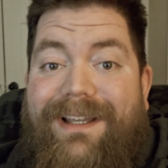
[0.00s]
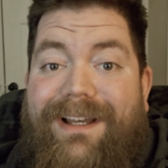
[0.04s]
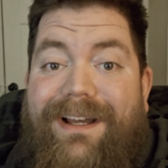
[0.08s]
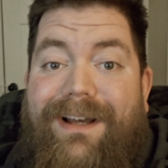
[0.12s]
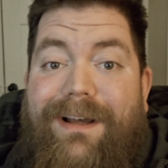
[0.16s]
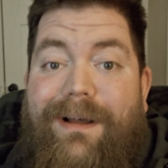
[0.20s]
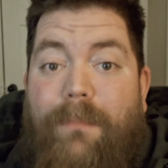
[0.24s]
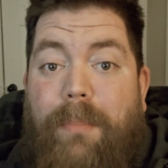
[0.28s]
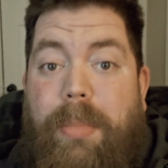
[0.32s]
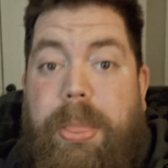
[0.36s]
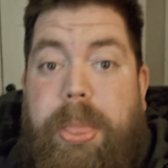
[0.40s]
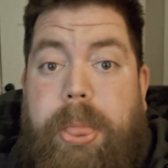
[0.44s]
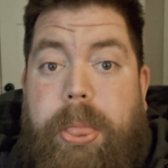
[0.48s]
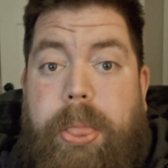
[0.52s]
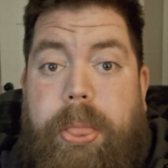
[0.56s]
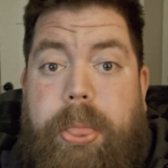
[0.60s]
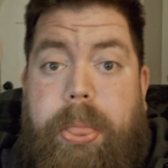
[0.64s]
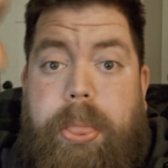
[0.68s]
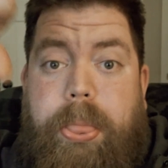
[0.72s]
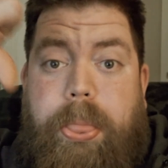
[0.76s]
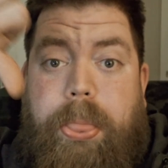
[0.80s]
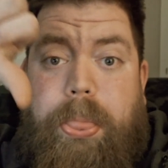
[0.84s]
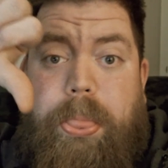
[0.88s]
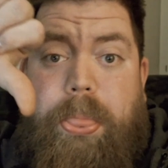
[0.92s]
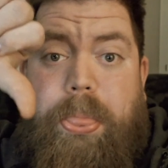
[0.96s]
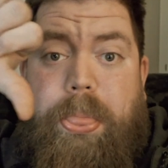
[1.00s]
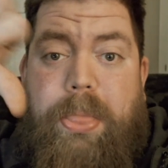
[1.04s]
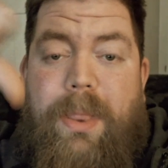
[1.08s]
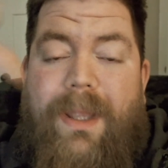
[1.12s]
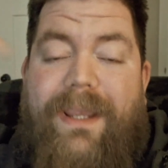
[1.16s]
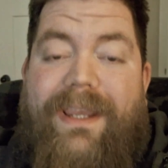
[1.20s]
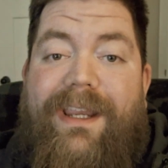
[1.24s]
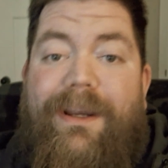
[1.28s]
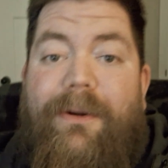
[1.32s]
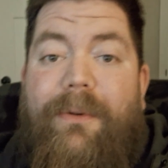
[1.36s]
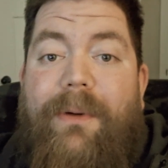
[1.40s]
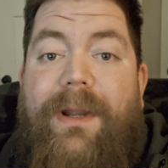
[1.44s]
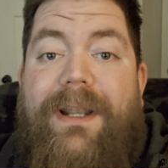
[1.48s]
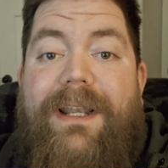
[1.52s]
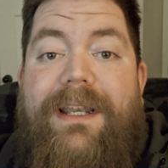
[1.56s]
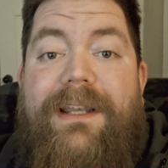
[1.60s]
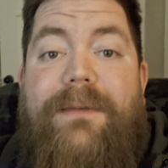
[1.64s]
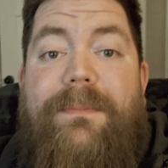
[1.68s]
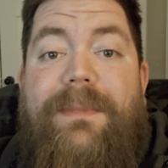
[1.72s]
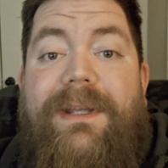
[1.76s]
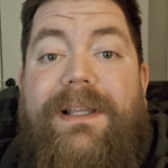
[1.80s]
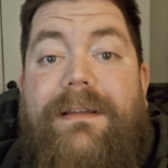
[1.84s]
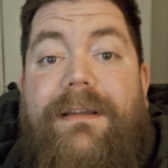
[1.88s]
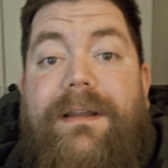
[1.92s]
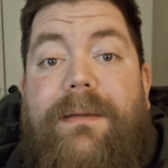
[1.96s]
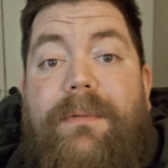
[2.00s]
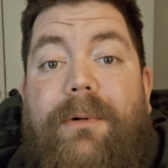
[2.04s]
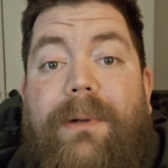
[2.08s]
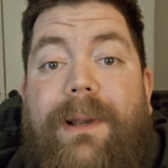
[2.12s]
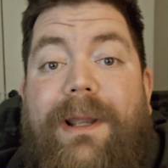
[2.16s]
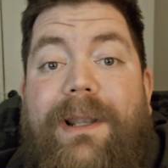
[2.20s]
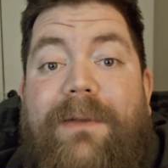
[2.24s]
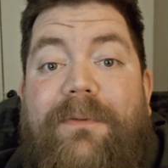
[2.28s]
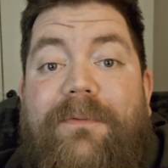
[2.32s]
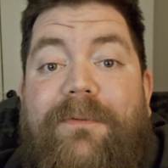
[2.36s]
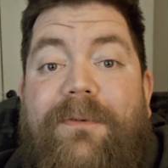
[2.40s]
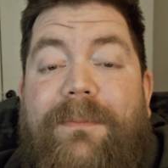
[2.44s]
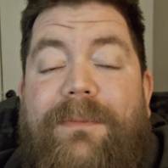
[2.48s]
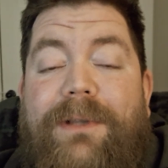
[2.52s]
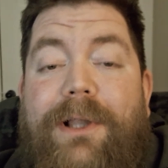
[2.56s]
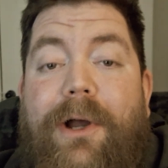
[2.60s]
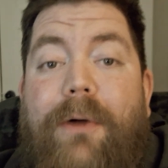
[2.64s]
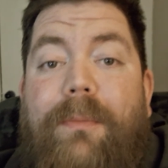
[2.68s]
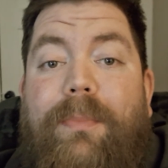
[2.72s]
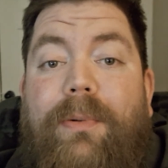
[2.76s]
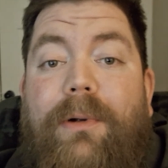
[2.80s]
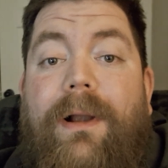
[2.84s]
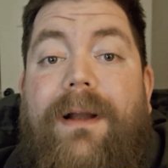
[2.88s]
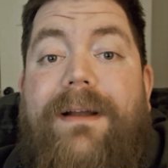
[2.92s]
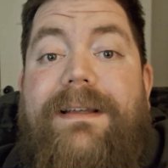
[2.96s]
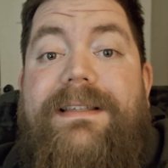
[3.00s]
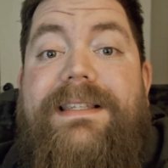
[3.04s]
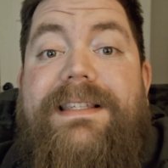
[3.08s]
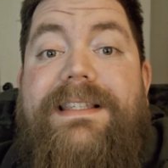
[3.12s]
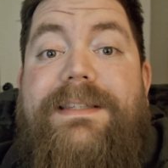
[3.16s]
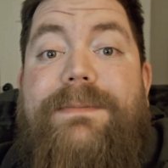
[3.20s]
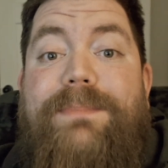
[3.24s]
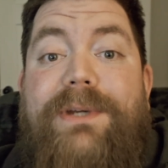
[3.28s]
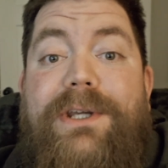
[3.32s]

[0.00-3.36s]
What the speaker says: Get ready to be liberated from low prices,